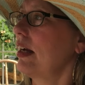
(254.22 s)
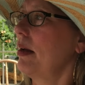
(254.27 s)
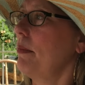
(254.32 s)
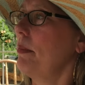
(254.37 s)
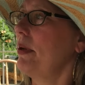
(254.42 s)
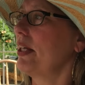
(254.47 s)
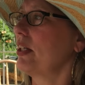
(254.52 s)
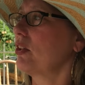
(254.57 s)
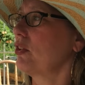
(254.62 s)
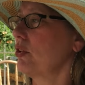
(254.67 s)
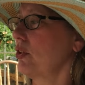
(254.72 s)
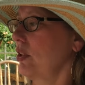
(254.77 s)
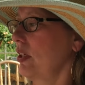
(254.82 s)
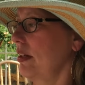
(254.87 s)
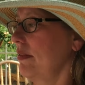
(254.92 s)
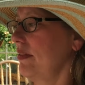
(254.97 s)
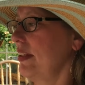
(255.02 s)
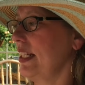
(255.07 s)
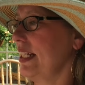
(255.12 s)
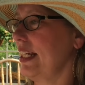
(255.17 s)
a picture
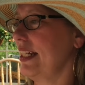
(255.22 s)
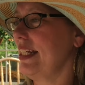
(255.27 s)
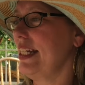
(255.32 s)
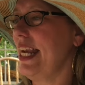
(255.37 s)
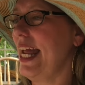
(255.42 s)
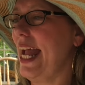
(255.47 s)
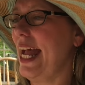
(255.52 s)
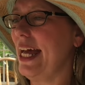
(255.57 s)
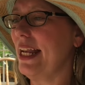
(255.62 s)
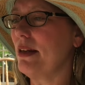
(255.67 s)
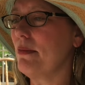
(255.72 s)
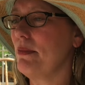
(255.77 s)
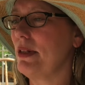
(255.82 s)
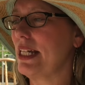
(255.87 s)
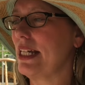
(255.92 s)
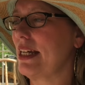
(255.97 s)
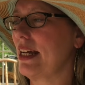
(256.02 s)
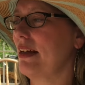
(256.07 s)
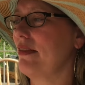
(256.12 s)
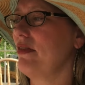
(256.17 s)
of the
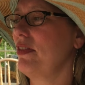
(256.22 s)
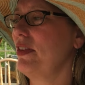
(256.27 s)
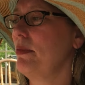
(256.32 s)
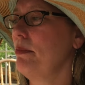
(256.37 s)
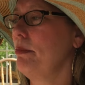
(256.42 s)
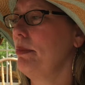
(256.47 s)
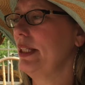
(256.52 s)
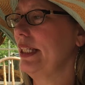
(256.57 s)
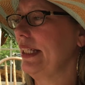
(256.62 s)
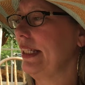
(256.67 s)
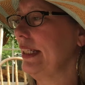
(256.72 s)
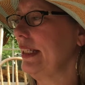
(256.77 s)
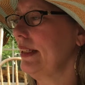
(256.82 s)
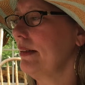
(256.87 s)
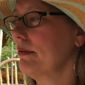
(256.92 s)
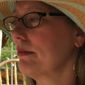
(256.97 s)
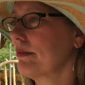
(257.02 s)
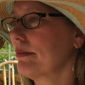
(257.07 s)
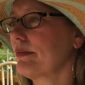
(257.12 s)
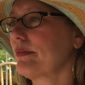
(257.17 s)
anatomy of the bee.
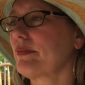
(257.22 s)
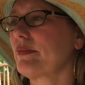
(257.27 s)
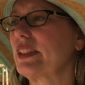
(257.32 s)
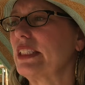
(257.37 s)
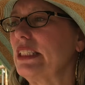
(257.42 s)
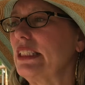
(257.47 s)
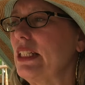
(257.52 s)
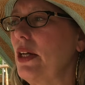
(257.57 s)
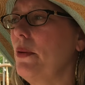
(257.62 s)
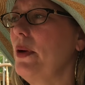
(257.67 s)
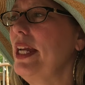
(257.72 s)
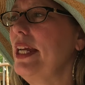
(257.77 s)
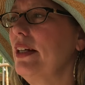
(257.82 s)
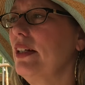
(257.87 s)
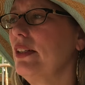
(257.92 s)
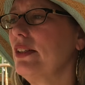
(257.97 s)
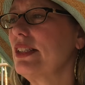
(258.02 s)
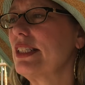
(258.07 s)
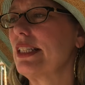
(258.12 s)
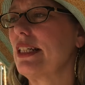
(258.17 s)
So
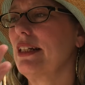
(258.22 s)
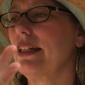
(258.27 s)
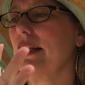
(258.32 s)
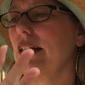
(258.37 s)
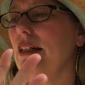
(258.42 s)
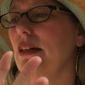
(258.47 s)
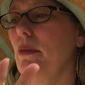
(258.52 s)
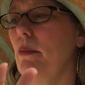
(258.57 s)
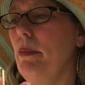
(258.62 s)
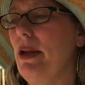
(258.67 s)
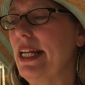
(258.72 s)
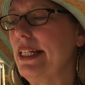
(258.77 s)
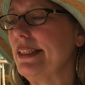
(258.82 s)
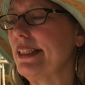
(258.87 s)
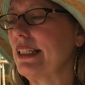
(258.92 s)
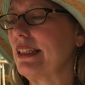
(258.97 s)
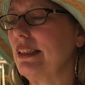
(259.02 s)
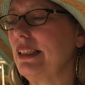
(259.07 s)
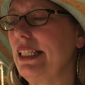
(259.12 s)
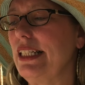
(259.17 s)
here's
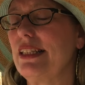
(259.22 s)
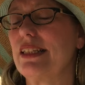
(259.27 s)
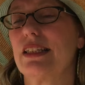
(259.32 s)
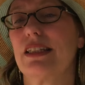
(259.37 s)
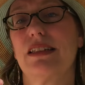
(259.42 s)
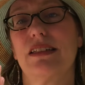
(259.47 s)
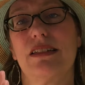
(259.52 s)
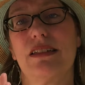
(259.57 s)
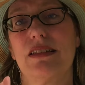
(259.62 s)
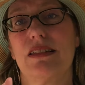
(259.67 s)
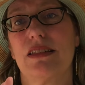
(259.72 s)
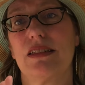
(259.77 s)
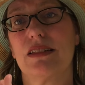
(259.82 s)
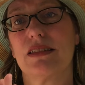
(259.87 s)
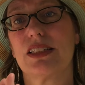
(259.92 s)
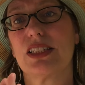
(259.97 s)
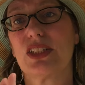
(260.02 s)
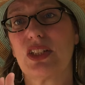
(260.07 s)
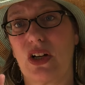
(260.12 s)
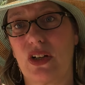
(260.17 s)
basically
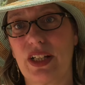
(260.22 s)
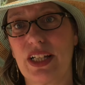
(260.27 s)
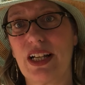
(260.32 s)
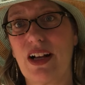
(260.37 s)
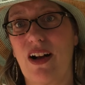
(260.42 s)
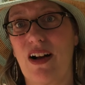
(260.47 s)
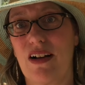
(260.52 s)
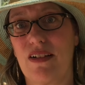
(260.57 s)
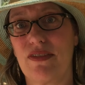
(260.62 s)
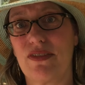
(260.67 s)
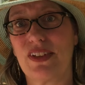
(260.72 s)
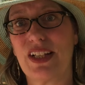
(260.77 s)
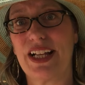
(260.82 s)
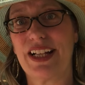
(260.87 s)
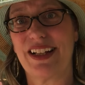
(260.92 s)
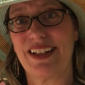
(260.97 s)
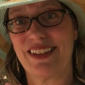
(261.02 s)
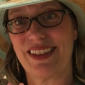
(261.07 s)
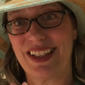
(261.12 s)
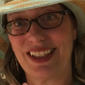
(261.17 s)
starting off
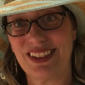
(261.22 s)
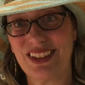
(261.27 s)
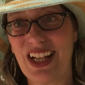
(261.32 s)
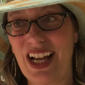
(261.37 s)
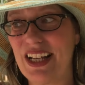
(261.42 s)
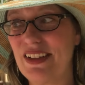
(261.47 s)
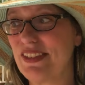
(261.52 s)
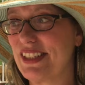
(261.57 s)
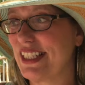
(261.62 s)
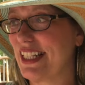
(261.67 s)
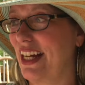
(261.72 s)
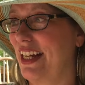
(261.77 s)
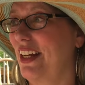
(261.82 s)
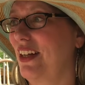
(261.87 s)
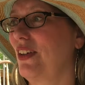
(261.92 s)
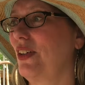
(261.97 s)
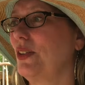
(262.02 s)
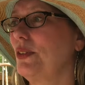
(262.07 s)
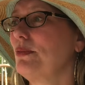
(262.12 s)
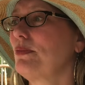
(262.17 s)
like the life
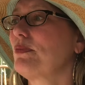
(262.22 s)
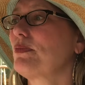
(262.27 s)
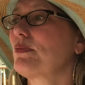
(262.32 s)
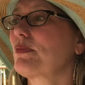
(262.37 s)
cycle.